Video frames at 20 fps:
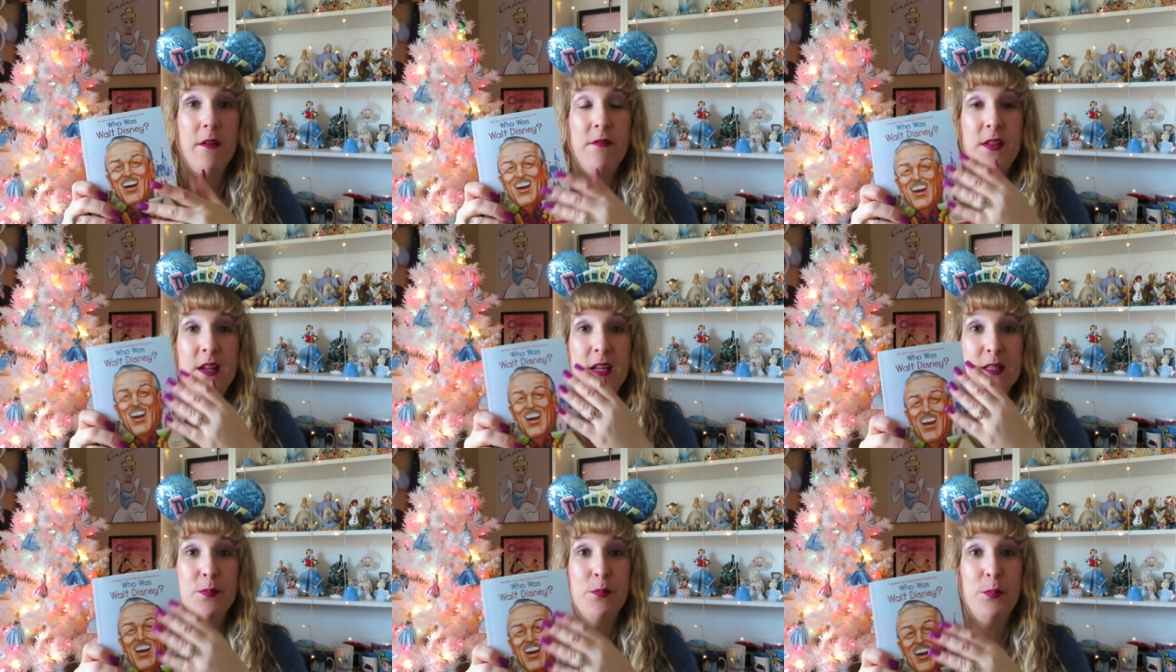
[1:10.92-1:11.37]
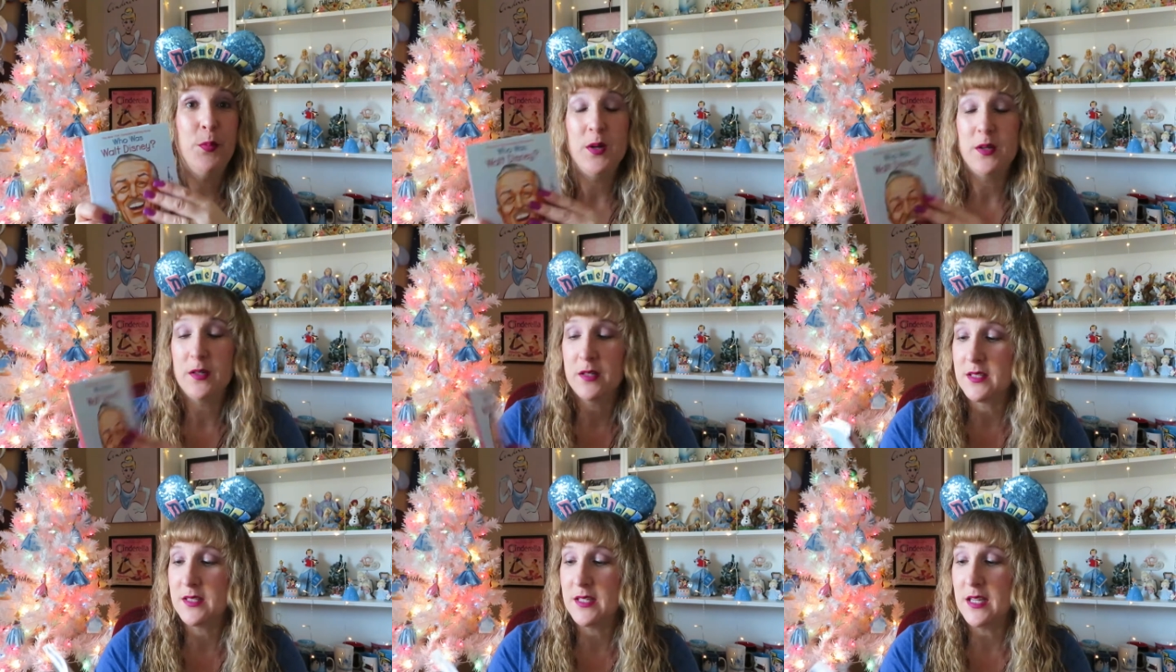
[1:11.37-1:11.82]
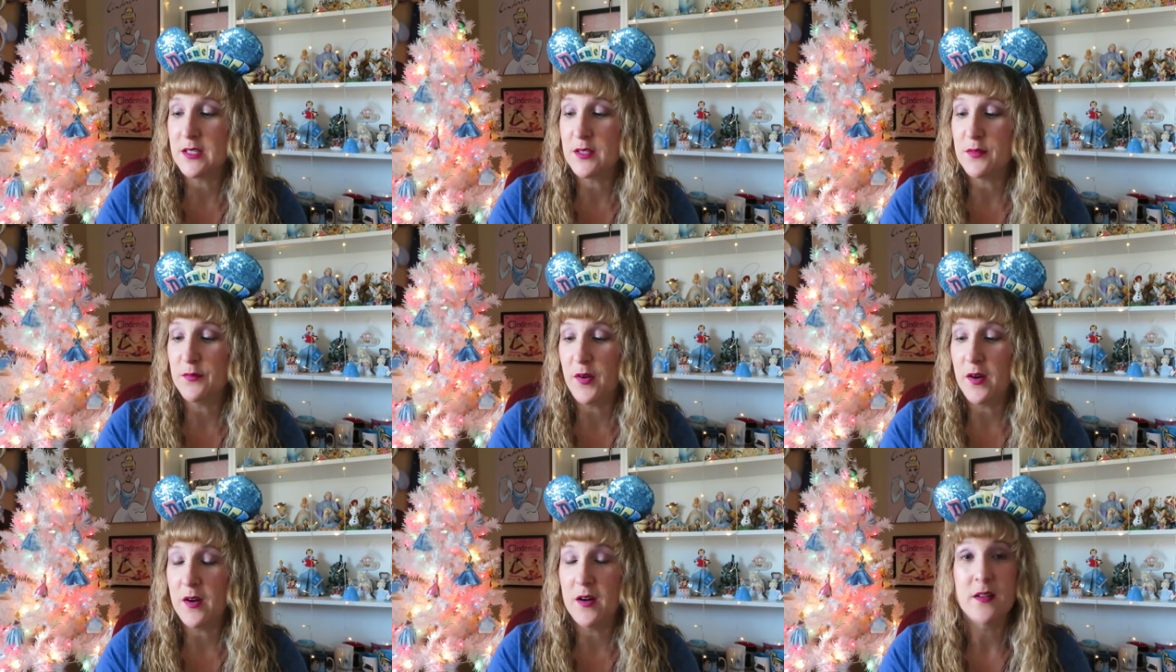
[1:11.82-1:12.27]
of these books
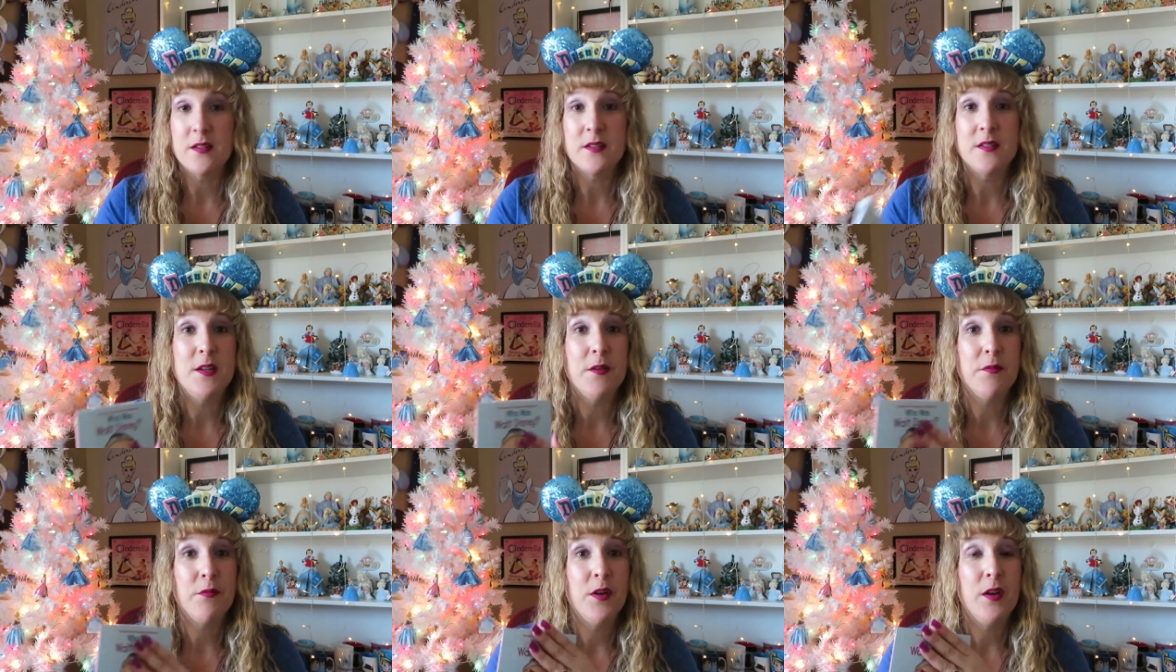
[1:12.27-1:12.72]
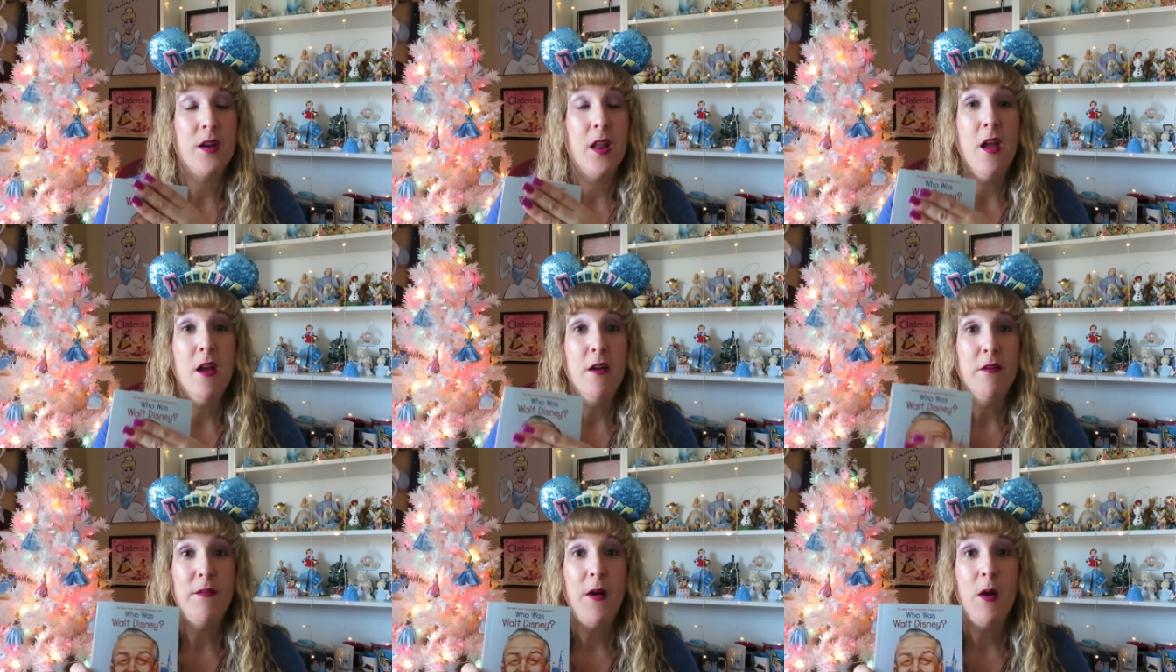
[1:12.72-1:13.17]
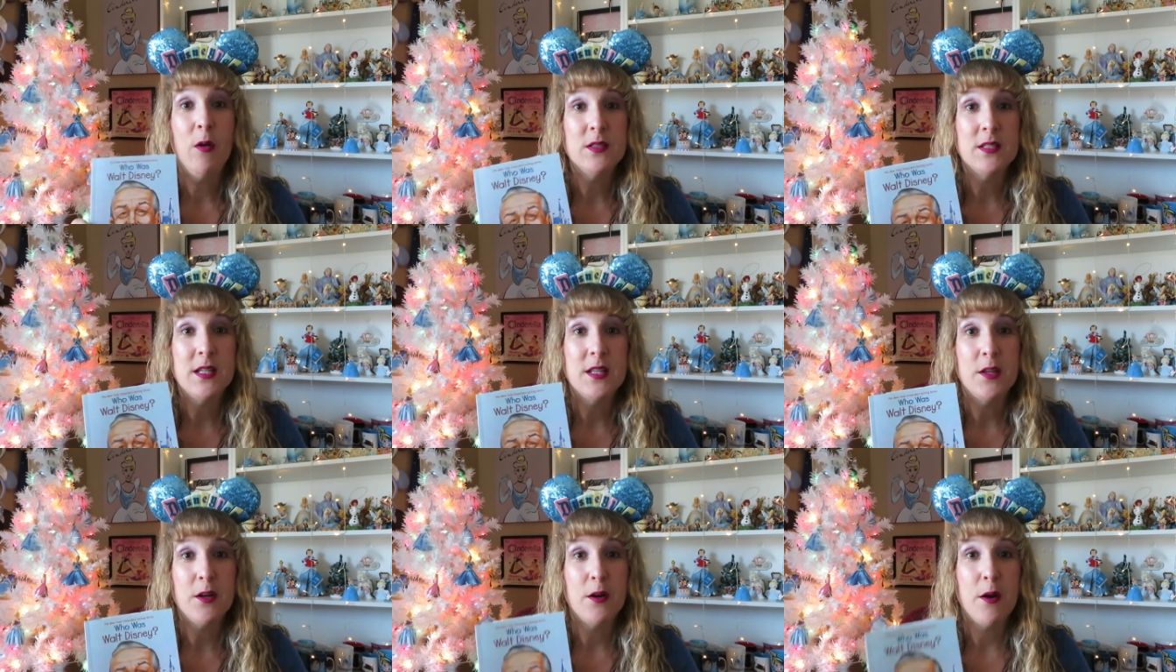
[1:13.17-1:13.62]
as far as different
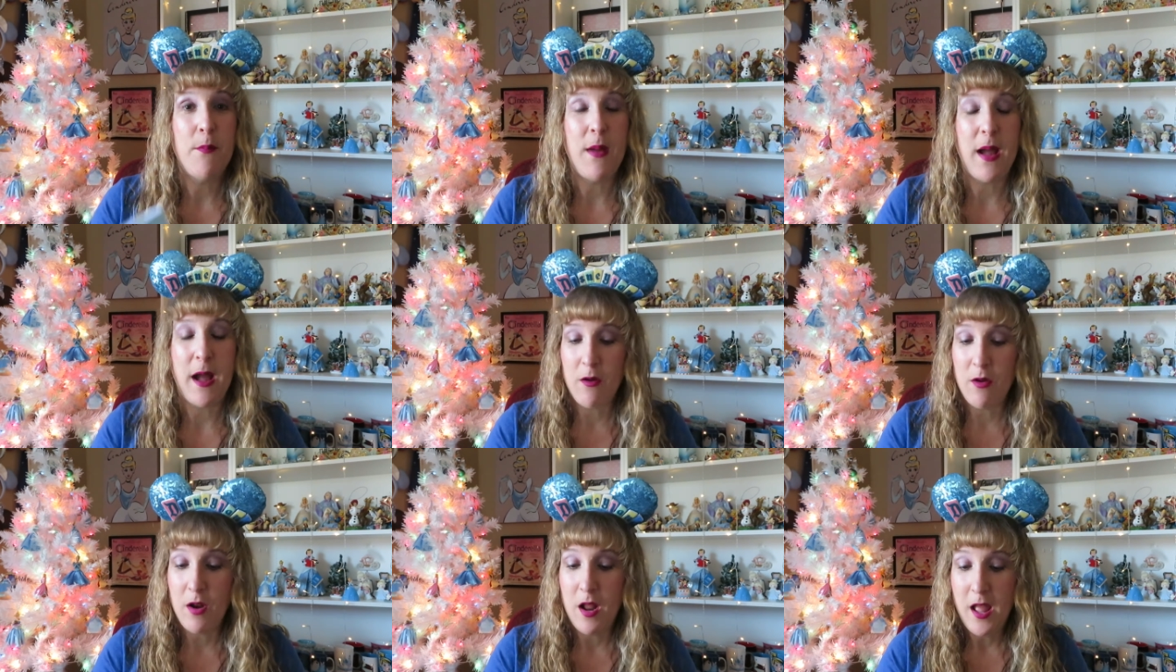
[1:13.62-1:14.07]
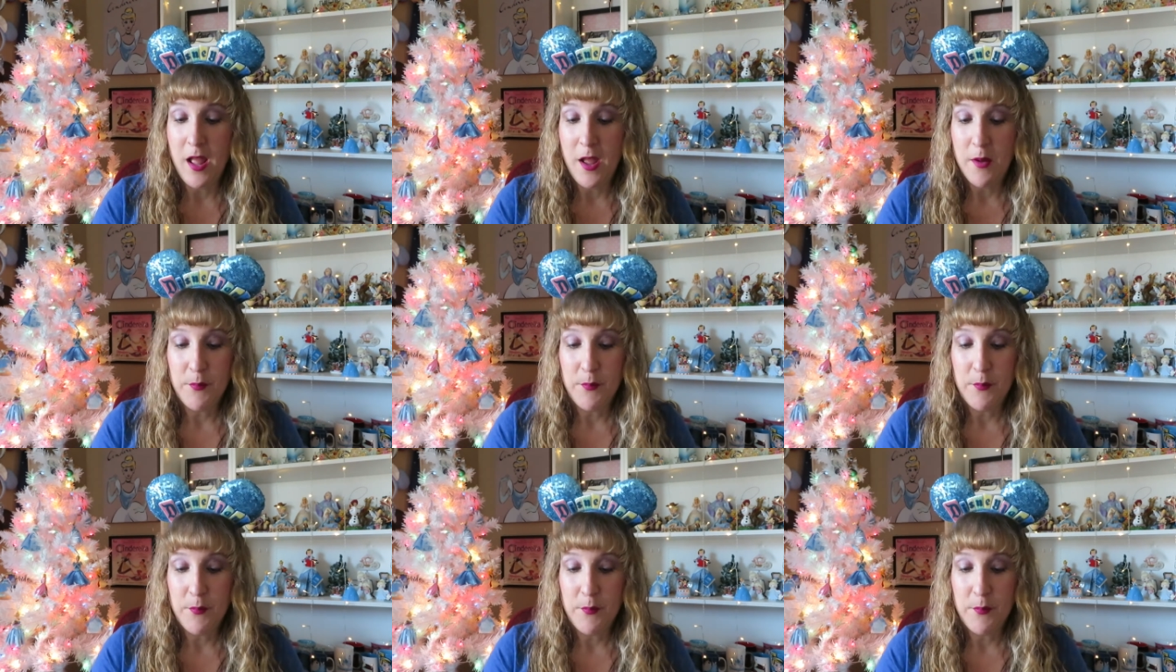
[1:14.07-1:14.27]
folks that they're about,